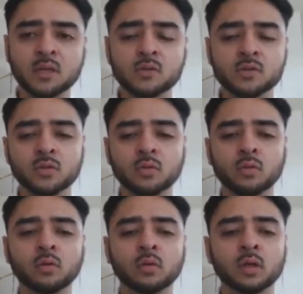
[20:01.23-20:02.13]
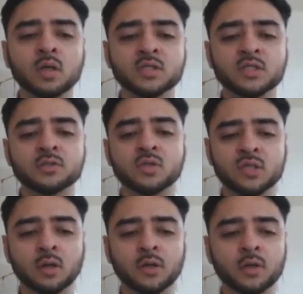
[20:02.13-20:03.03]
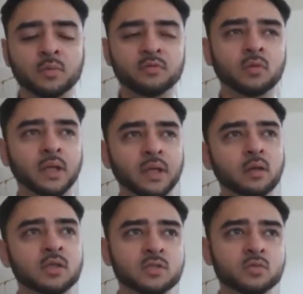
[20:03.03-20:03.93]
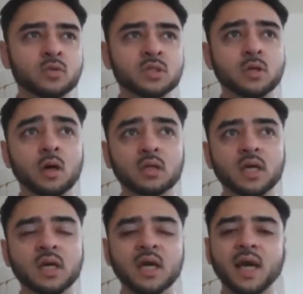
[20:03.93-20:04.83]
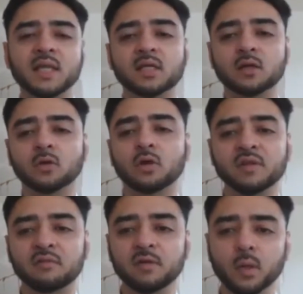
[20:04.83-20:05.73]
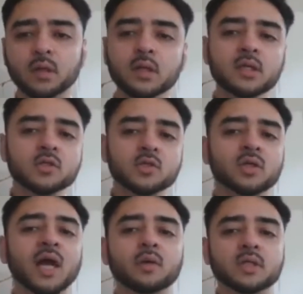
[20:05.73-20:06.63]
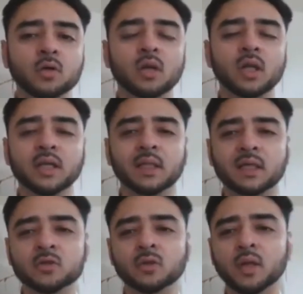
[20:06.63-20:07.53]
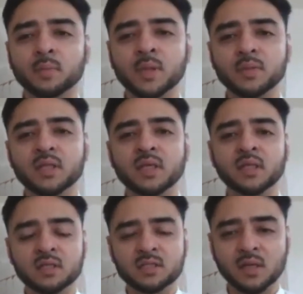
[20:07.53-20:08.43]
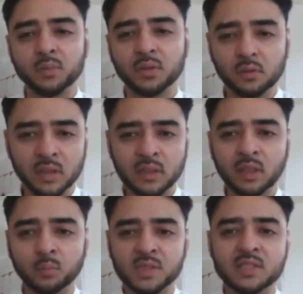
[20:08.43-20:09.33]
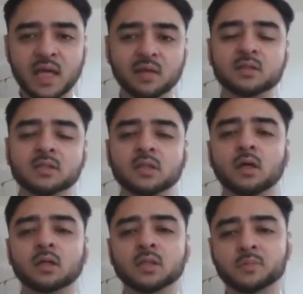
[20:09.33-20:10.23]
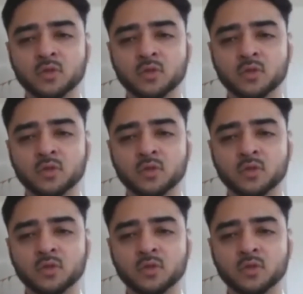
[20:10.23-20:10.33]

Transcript: So classes don't start, before, like, classes would start at 10 o'clock for everyone. So now it's not like that. So like maybe in the same building there'll be staggered start times.